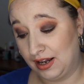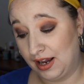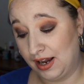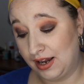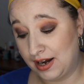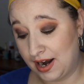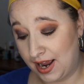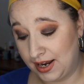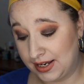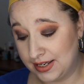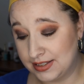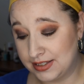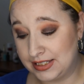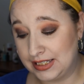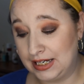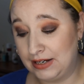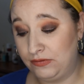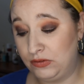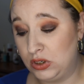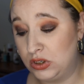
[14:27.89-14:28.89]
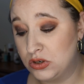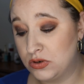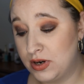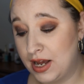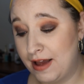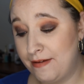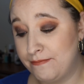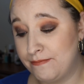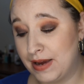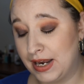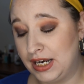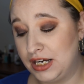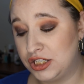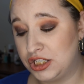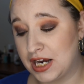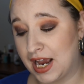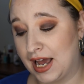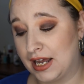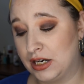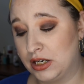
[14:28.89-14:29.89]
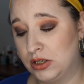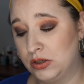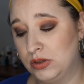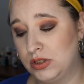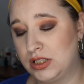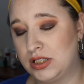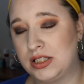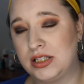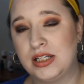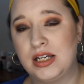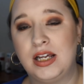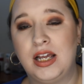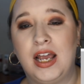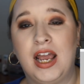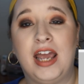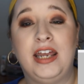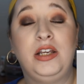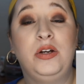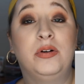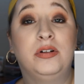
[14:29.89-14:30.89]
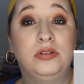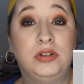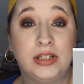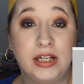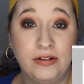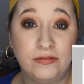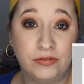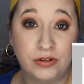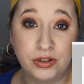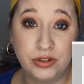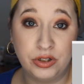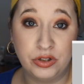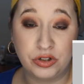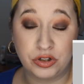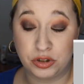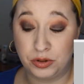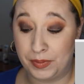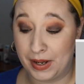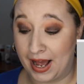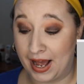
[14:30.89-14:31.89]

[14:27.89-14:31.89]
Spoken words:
And I can see if you don't have many shadows and you're looking for a neutral